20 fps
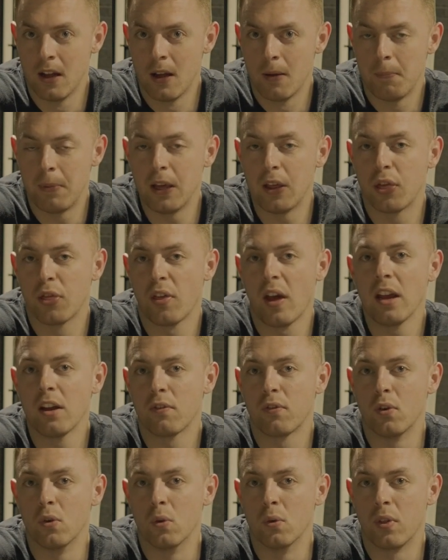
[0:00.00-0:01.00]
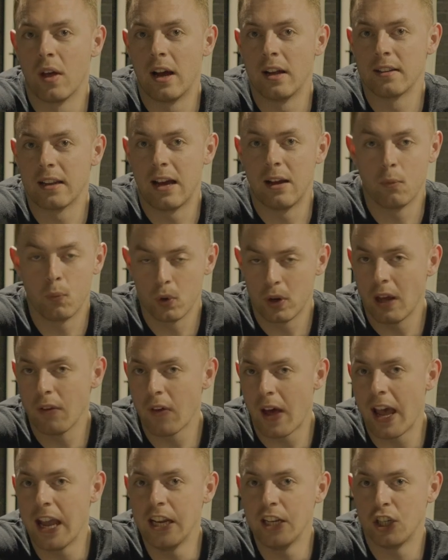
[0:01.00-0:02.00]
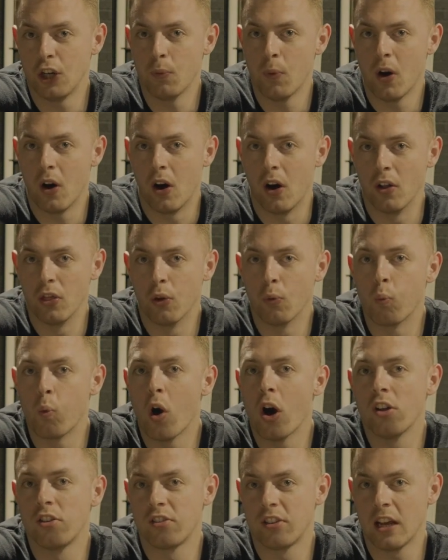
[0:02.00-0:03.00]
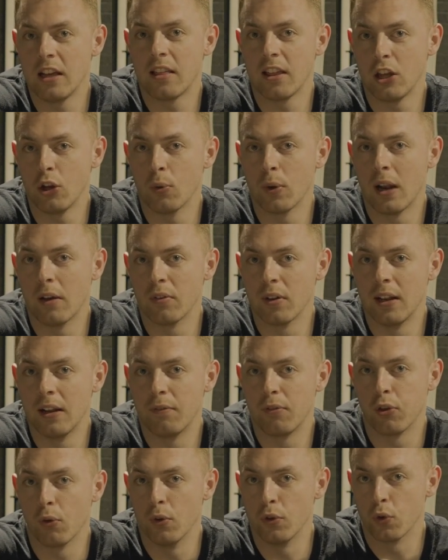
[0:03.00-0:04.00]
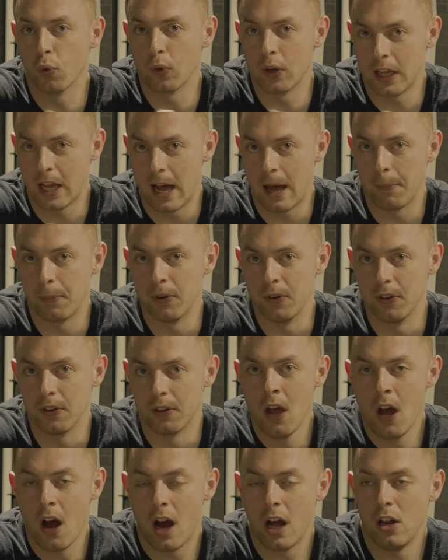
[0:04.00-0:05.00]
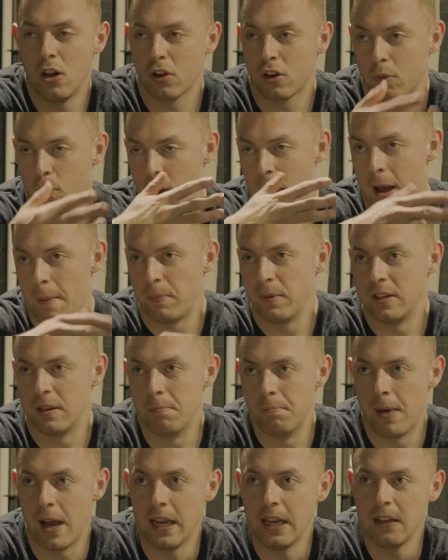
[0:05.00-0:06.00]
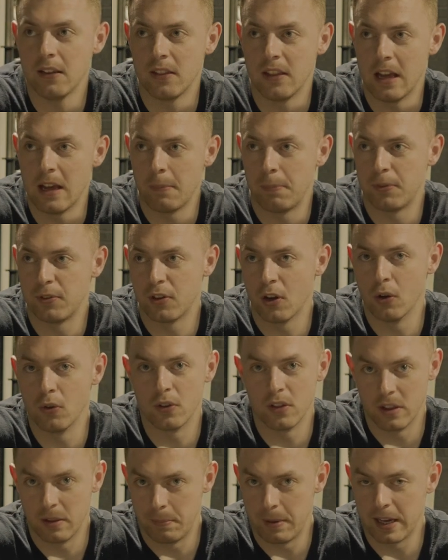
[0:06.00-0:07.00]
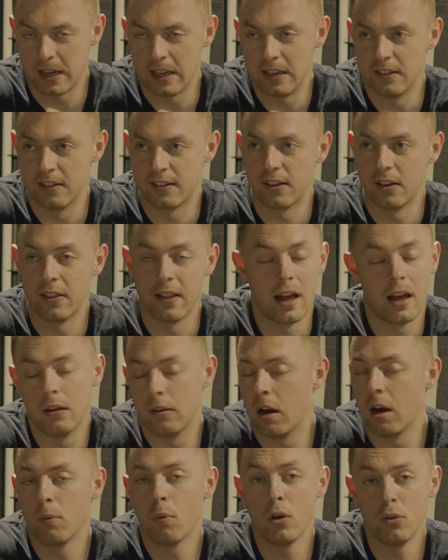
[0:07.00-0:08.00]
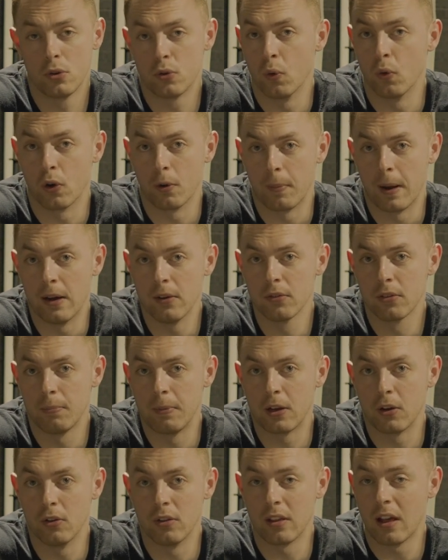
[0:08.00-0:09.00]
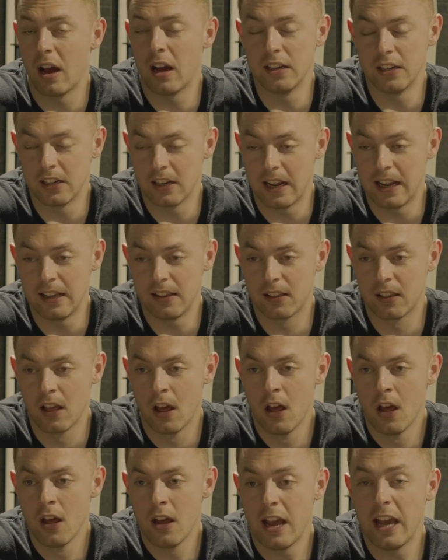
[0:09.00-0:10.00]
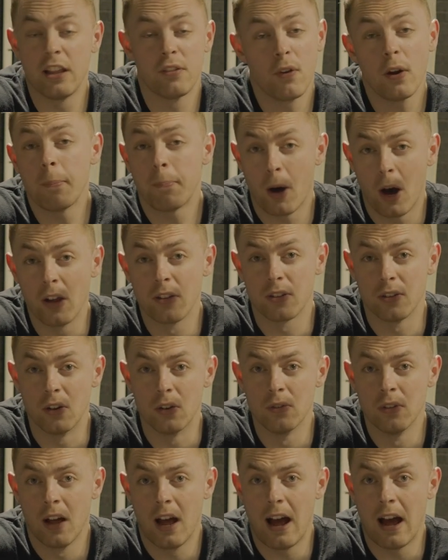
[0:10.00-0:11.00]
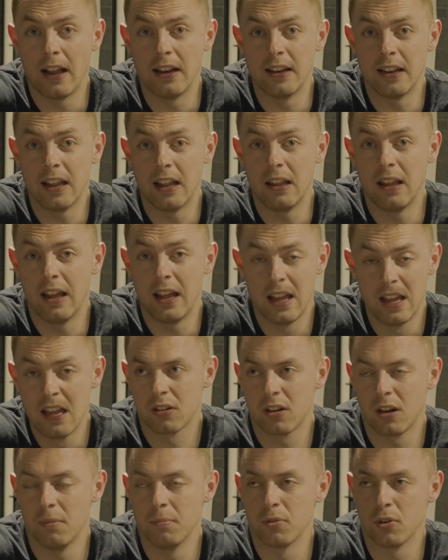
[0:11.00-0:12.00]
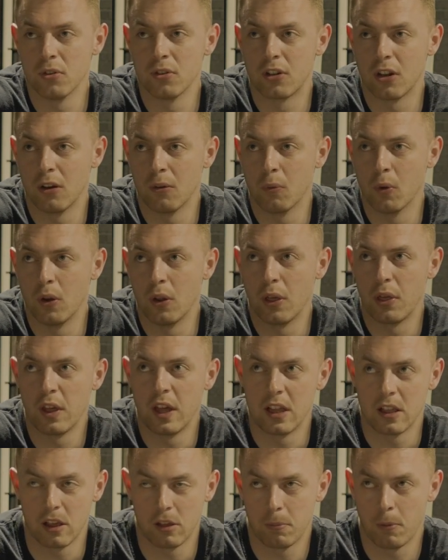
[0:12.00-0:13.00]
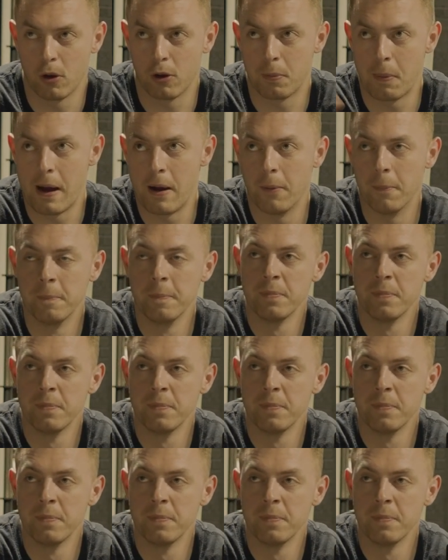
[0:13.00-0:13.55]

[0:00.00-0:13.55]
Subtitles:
be thankful that at whatever age you are, the worst day that you will ever live through has already I look at what happened in May, the episode, the big incident I won't talk about because it's It's very personal, and it comes on to one of the things I spoke about